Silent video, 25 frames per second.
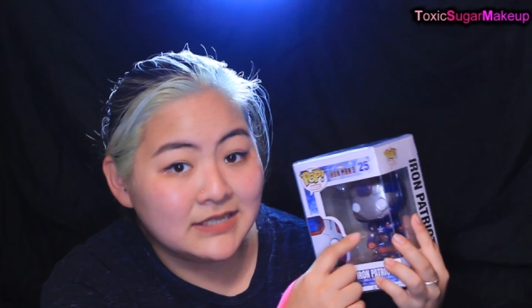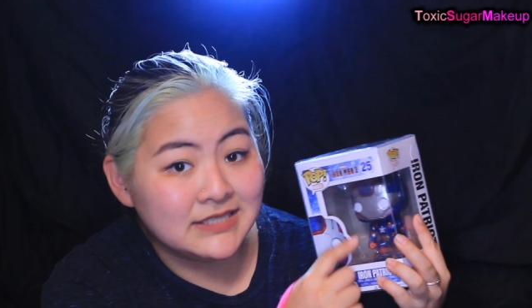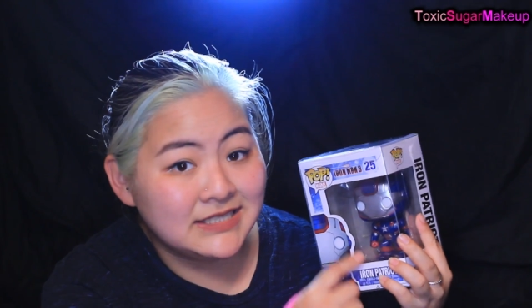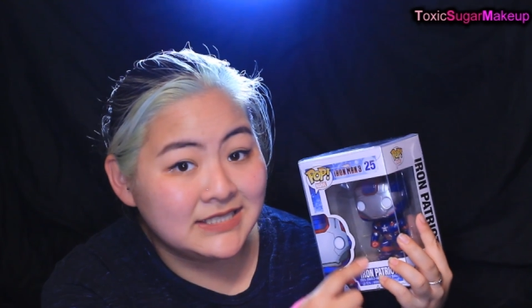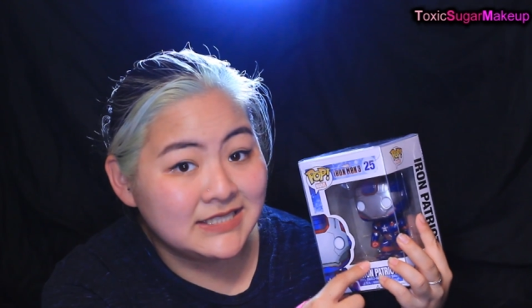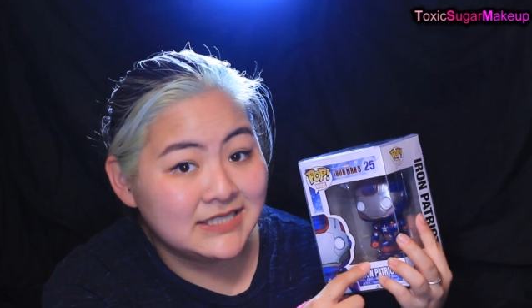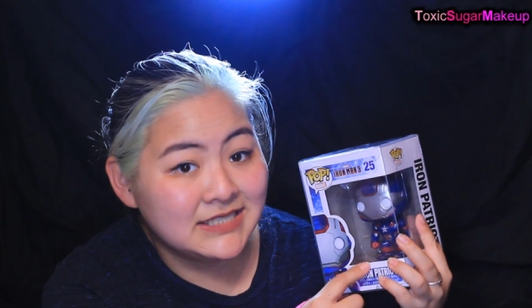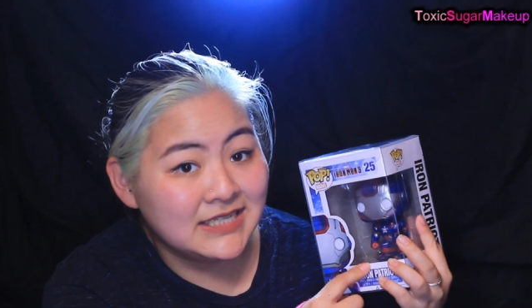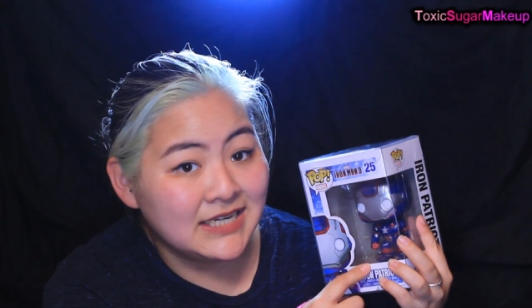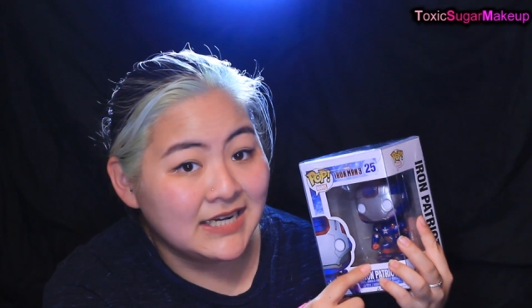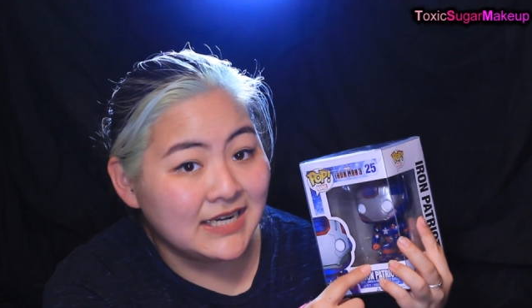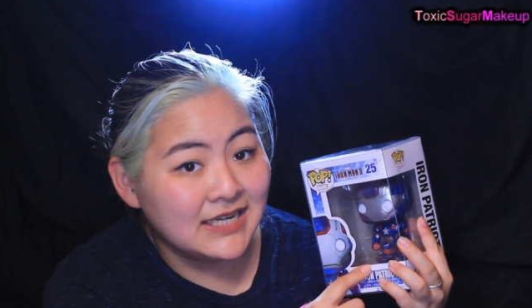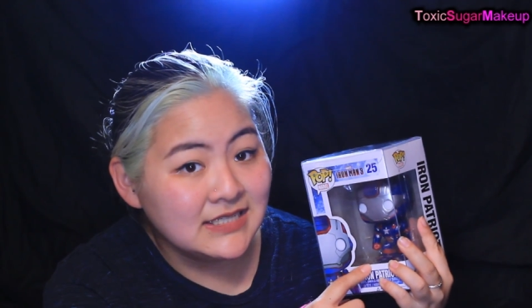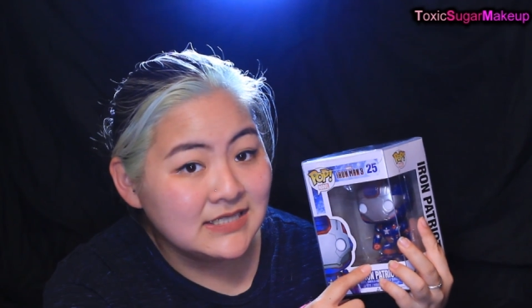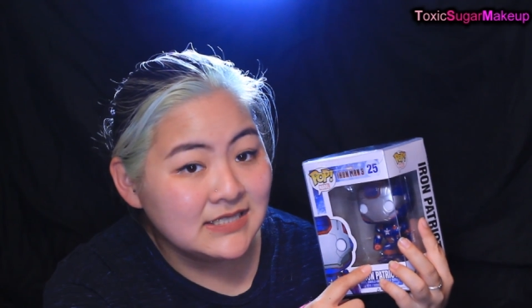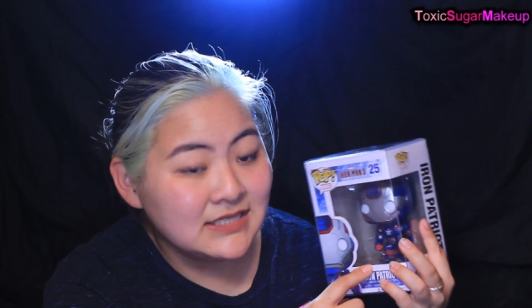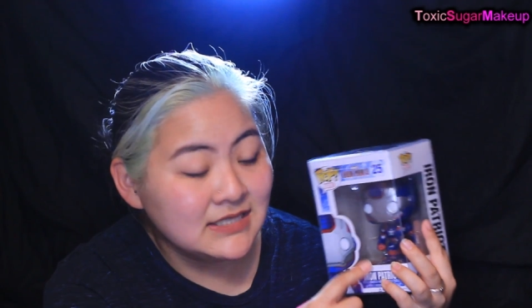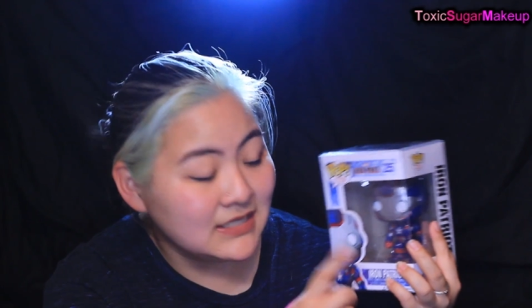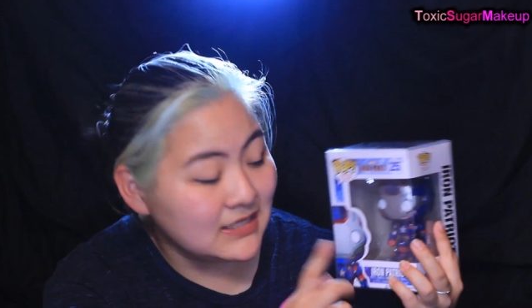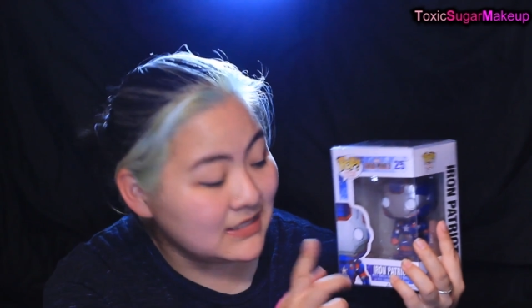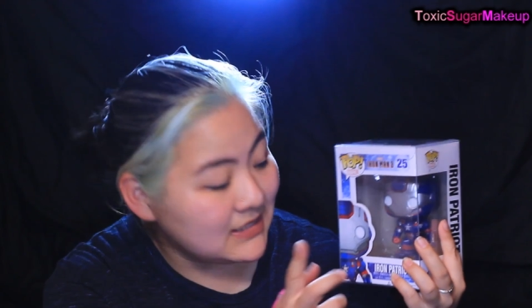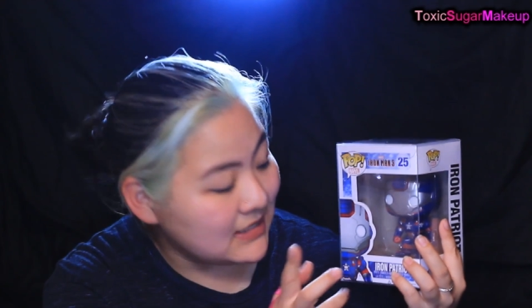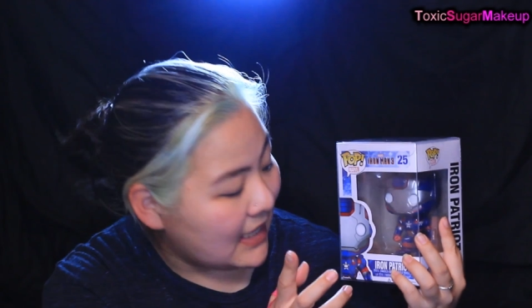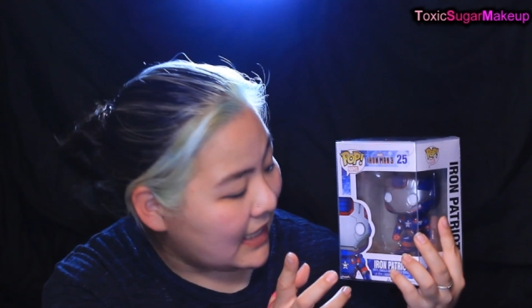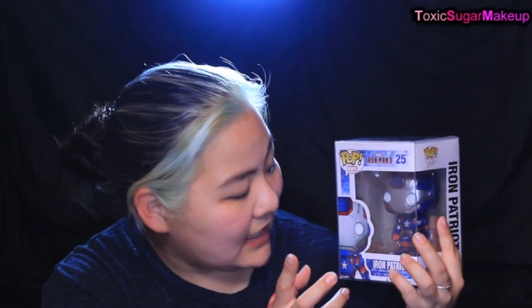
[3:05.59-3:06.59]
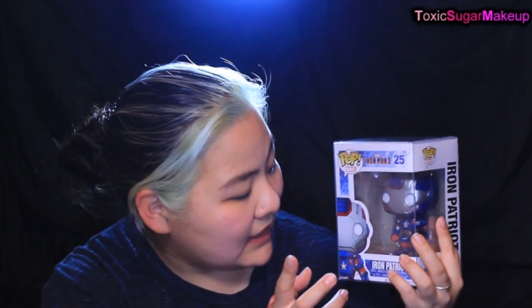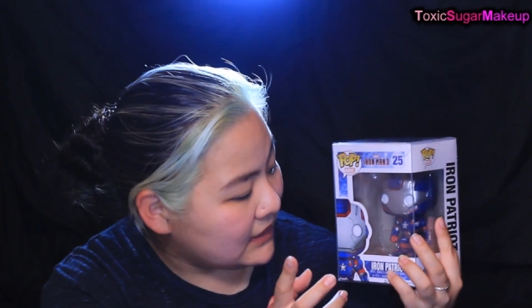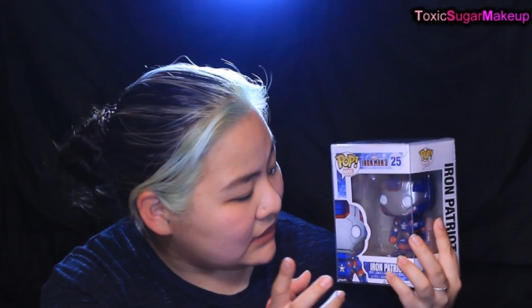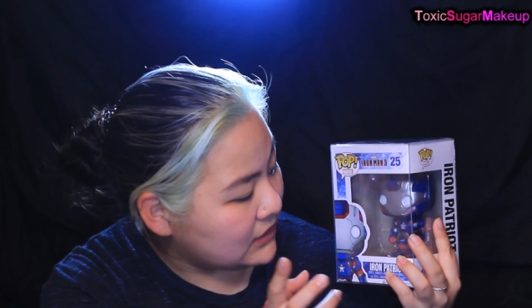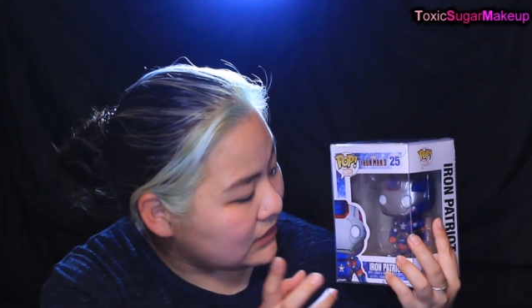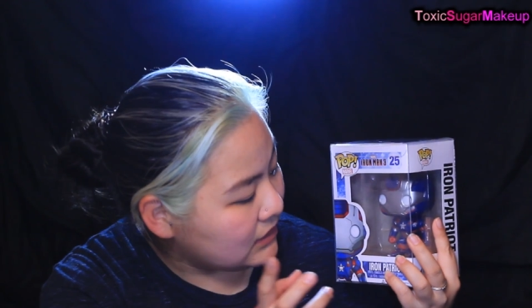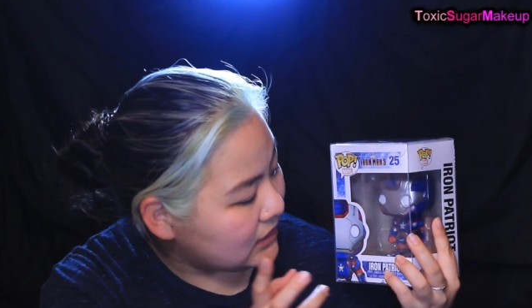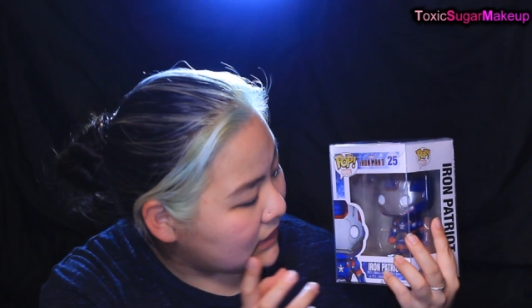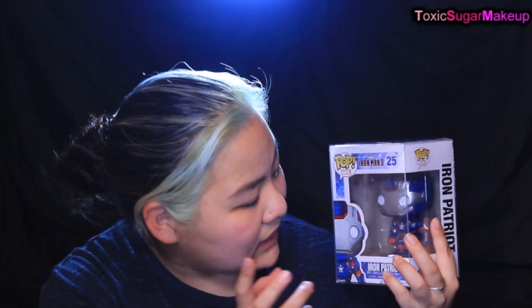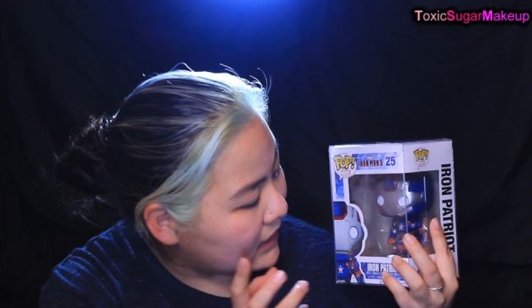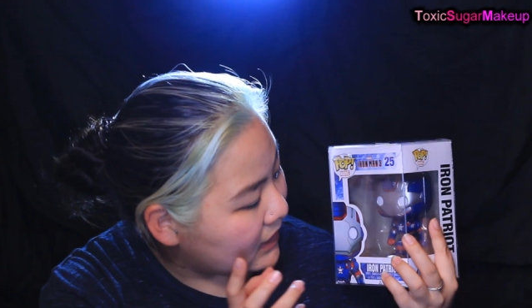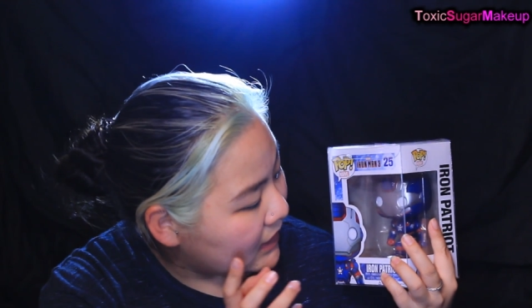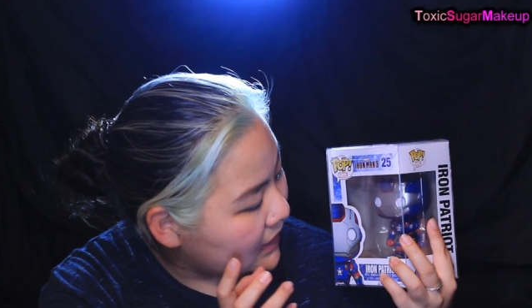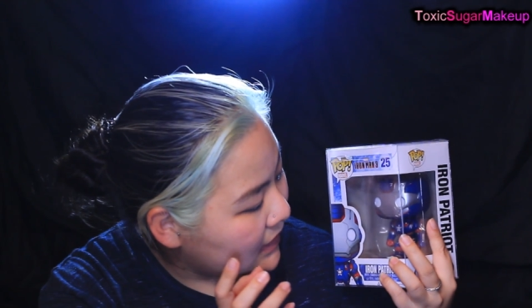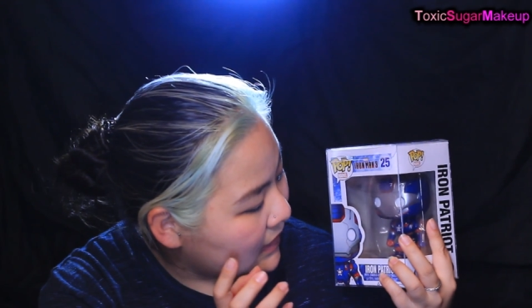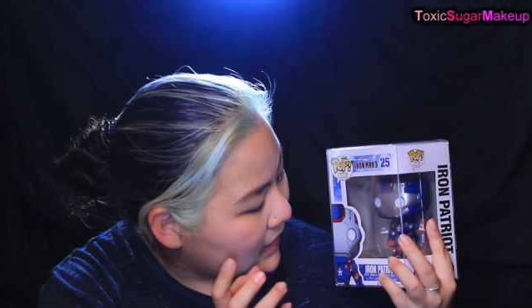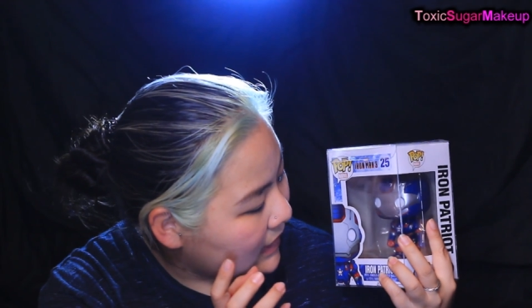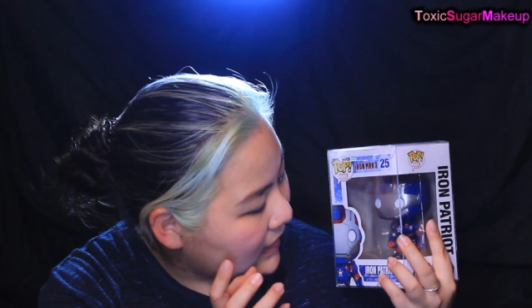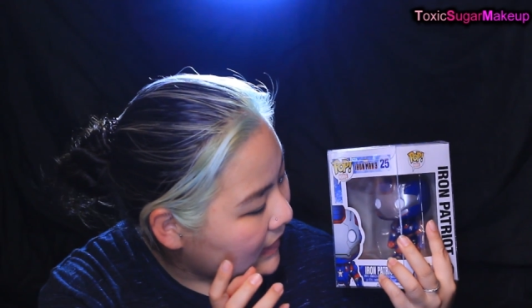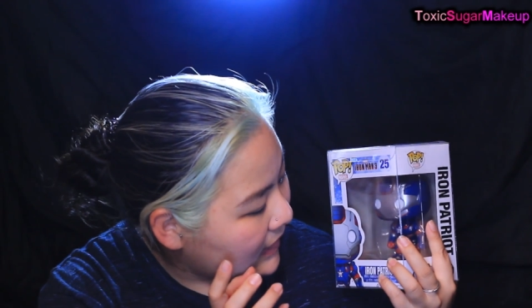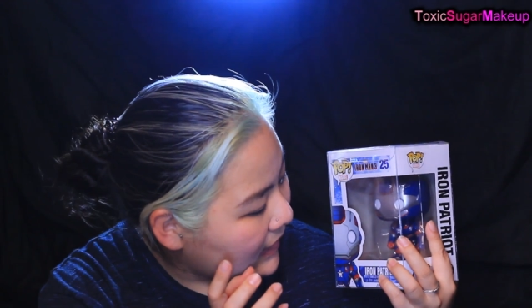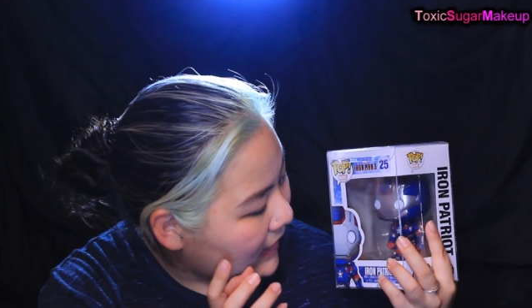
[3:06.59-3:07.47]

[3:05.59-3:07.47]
its chest is actually